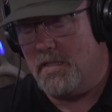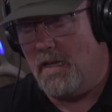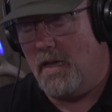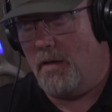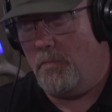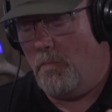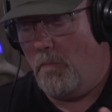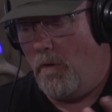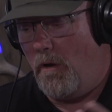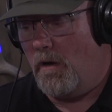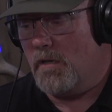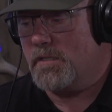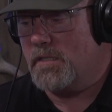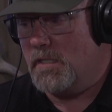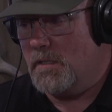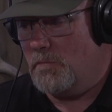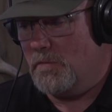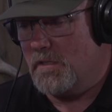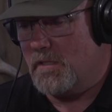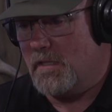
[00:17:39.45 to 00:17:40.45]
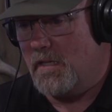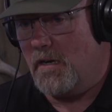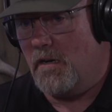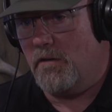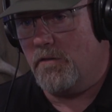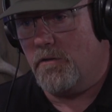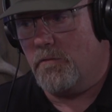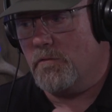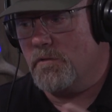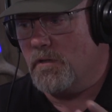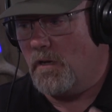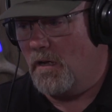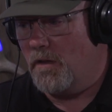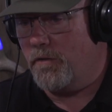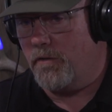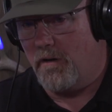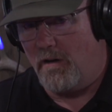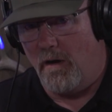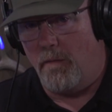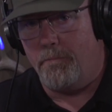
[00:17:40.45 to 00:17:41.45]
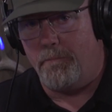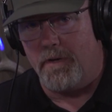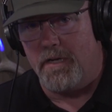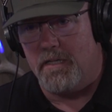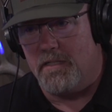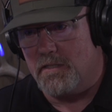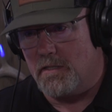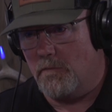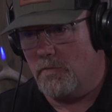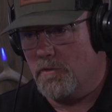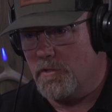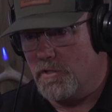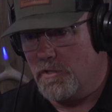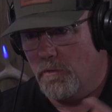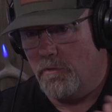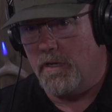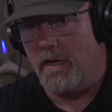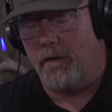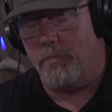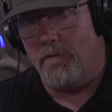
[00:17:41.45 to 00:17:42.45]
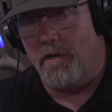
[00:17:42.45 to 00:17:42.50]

Yeah, Mossy was there. There were other companies that were doing it.